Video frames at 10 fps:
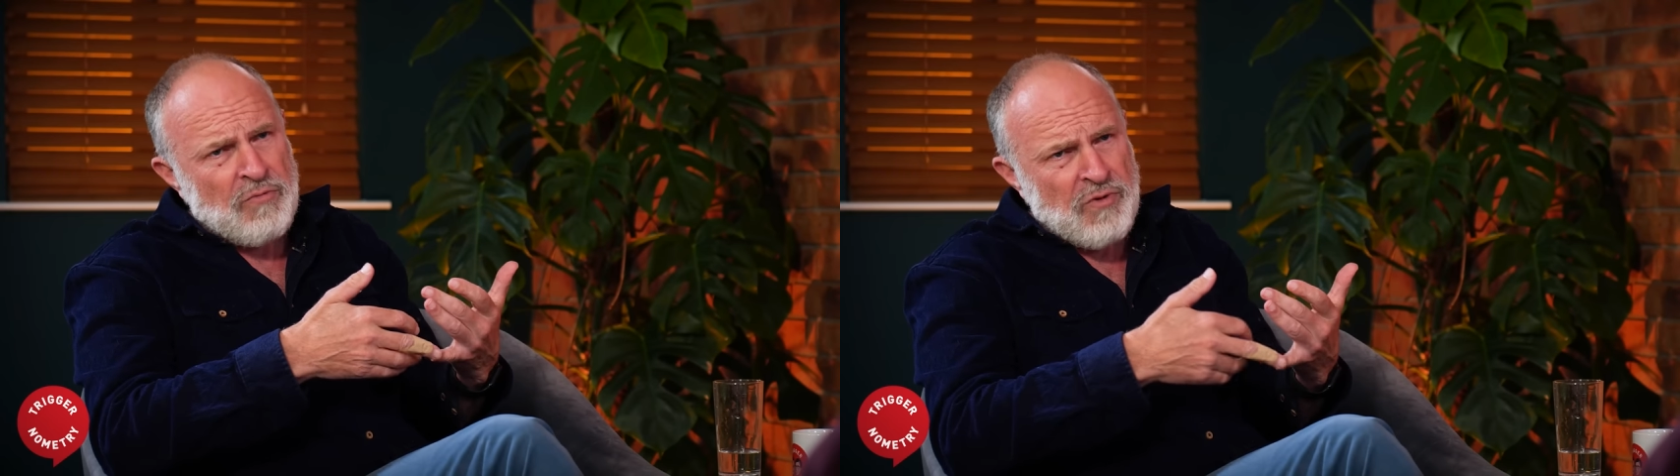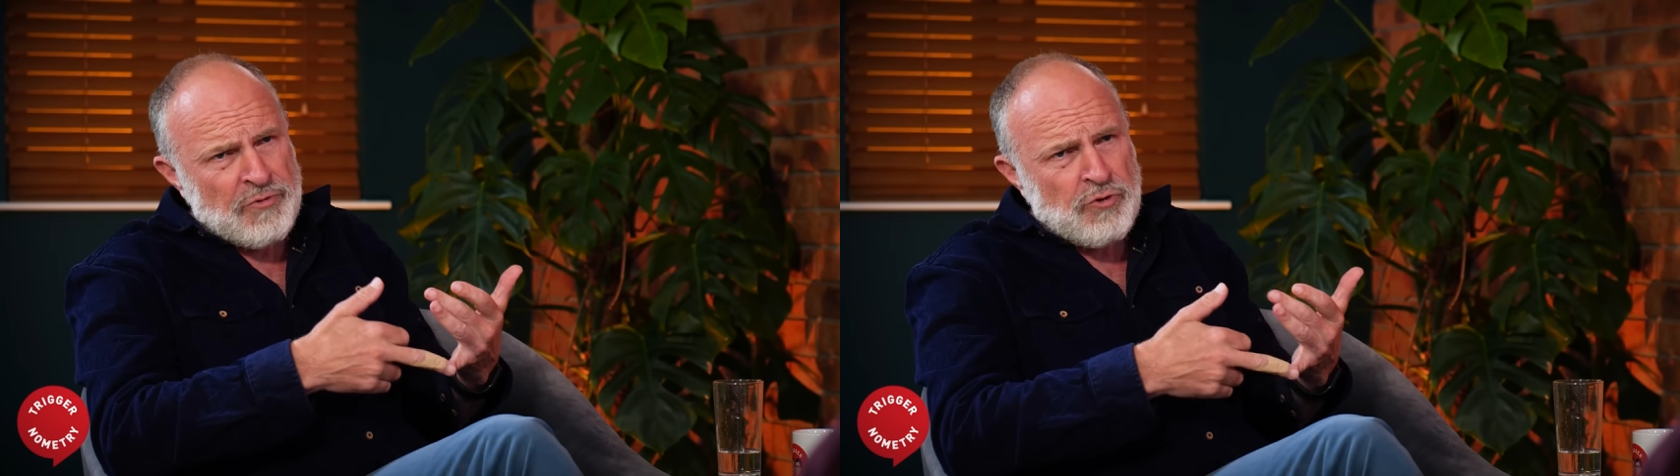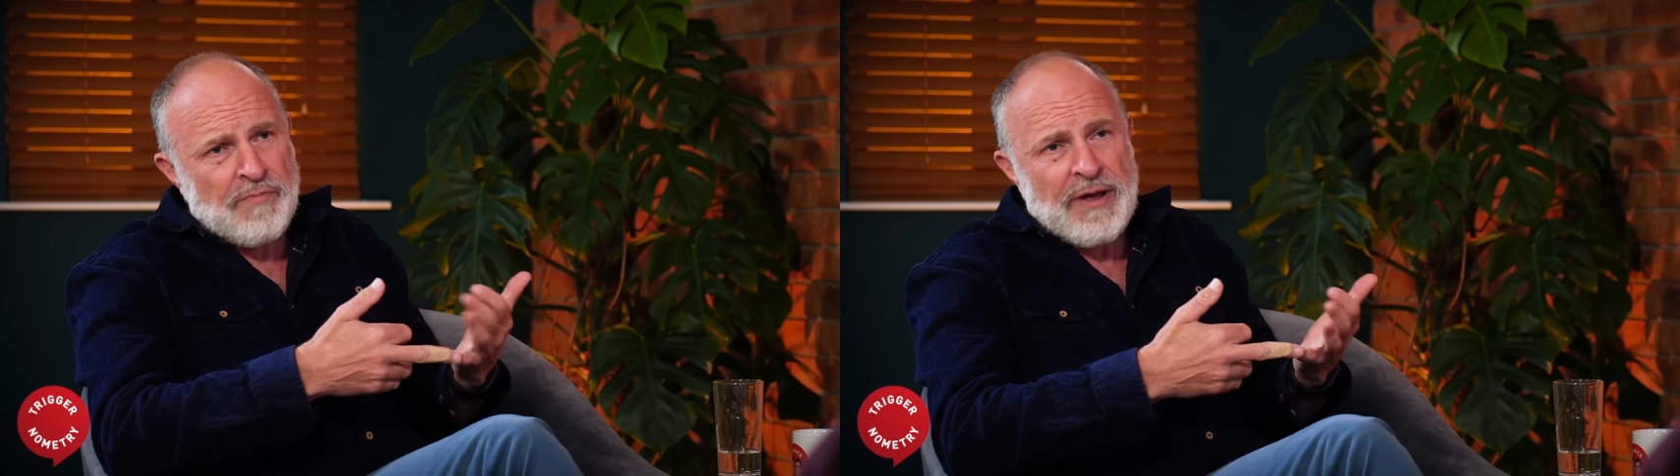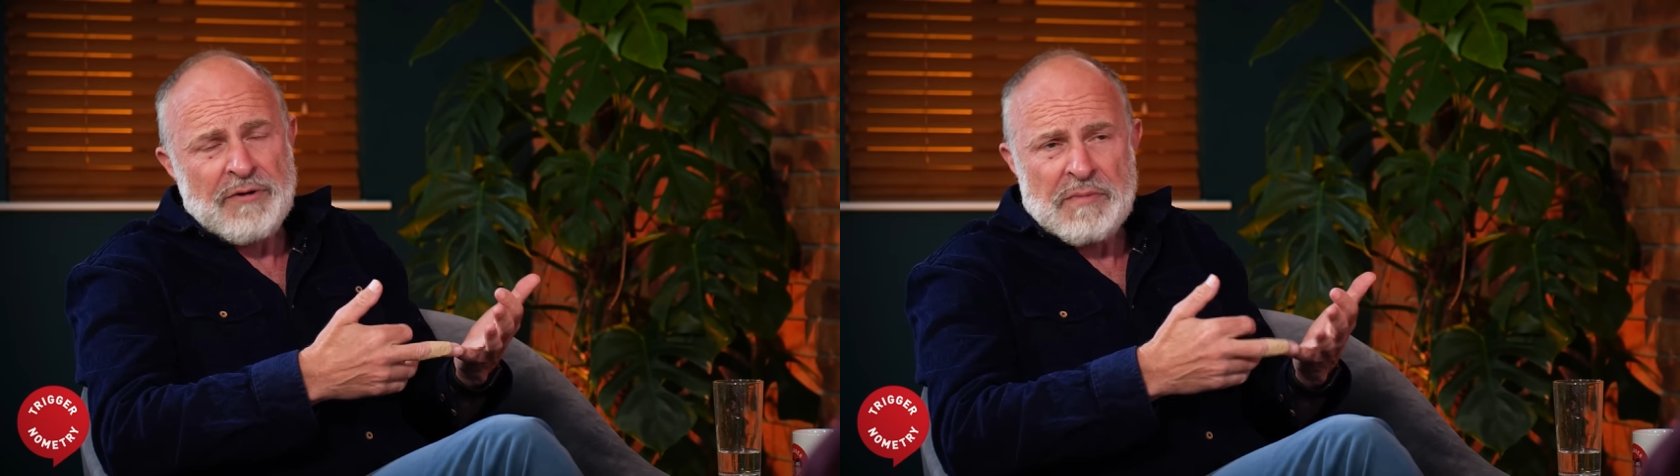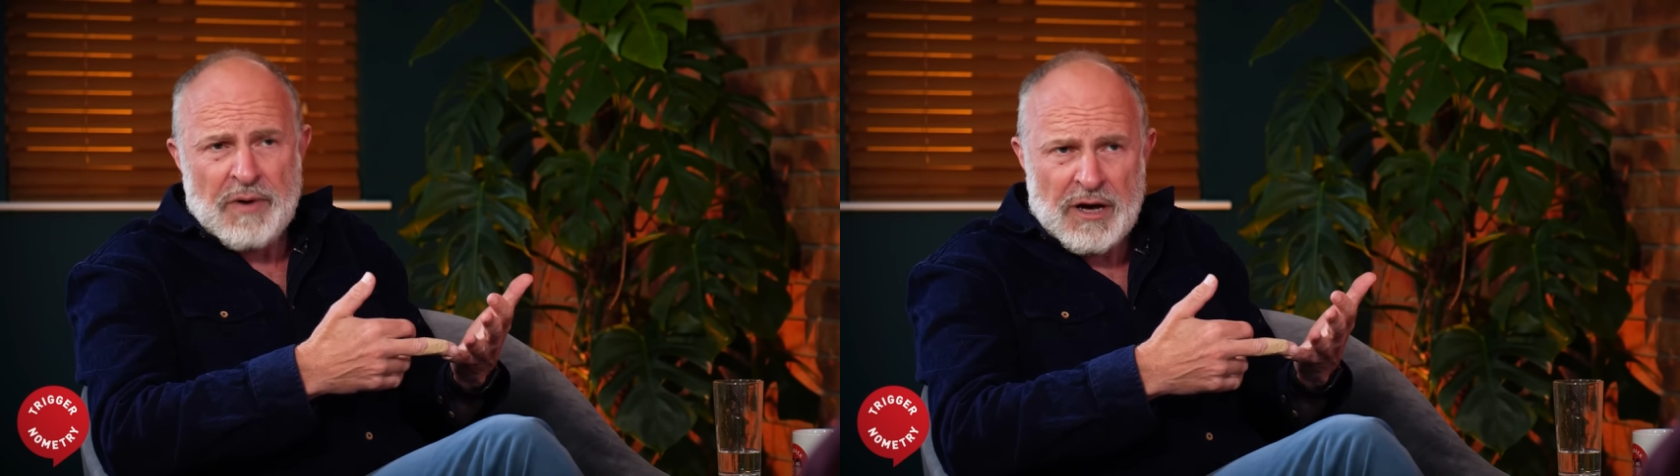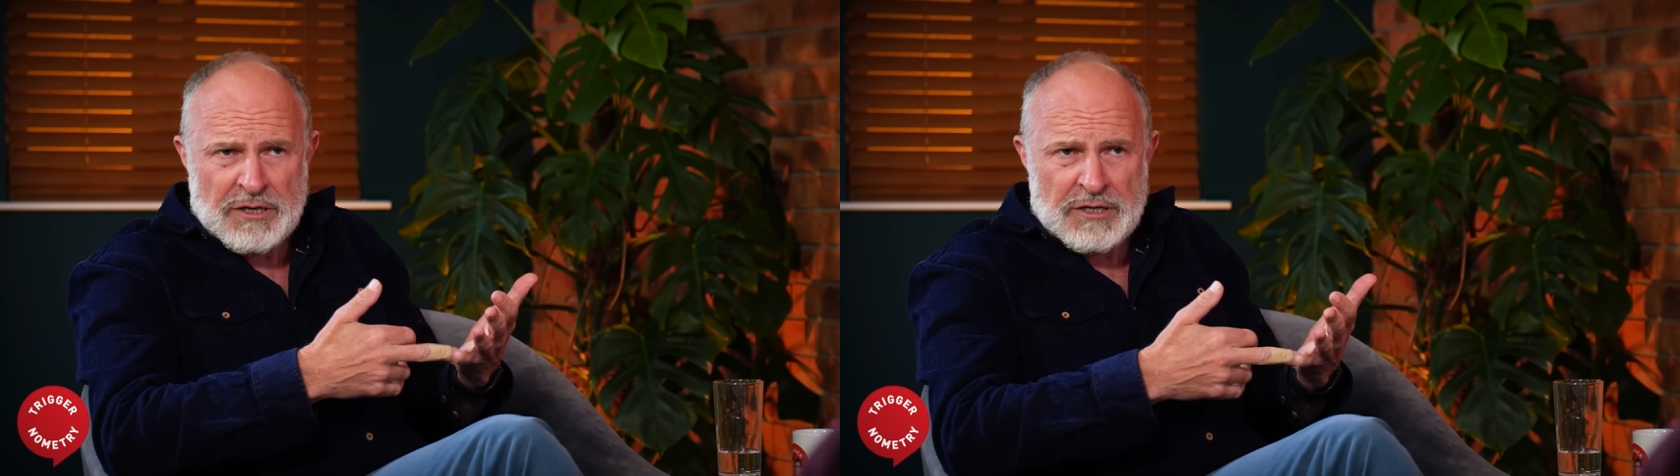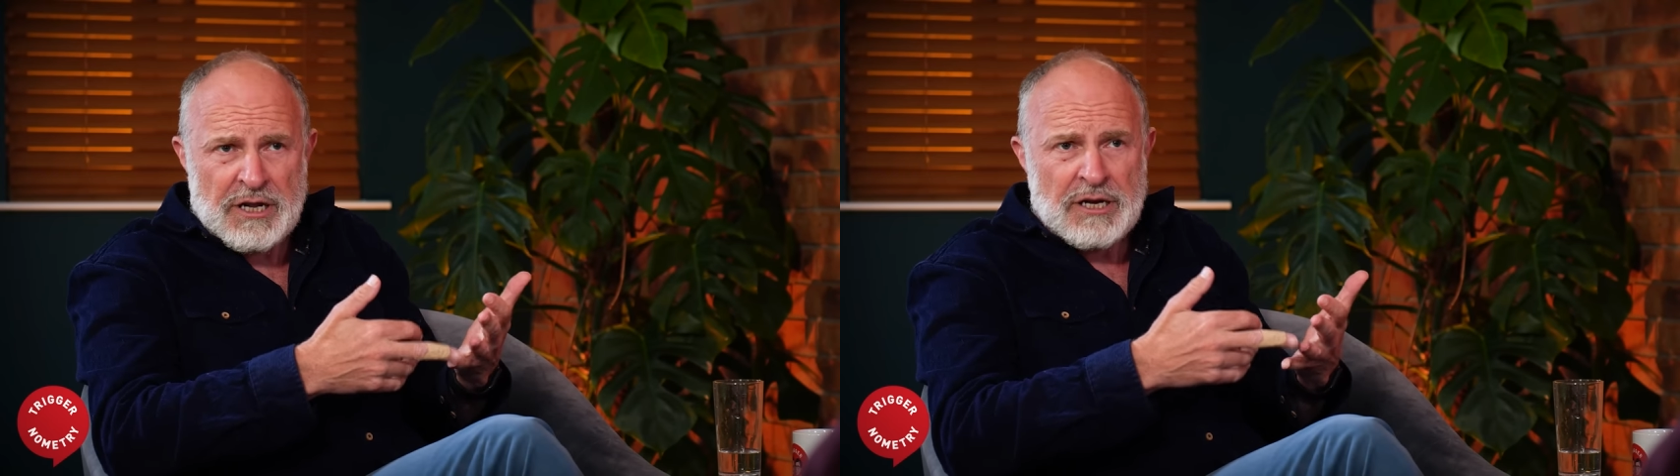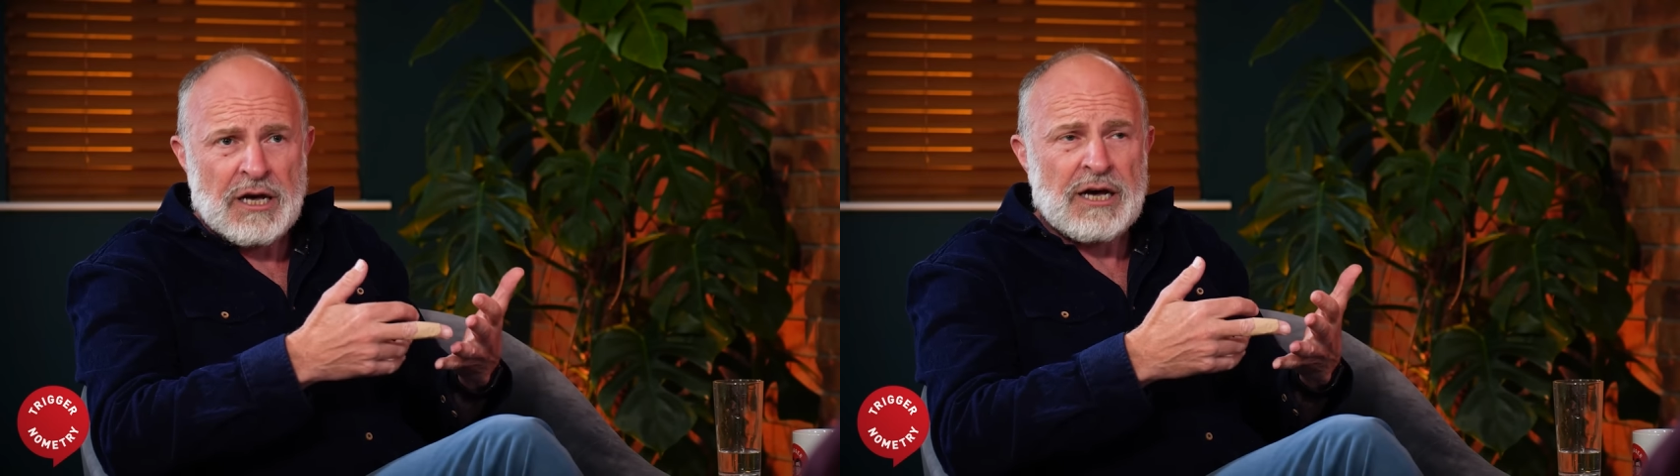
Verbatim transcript: a woman called Mary Barton and her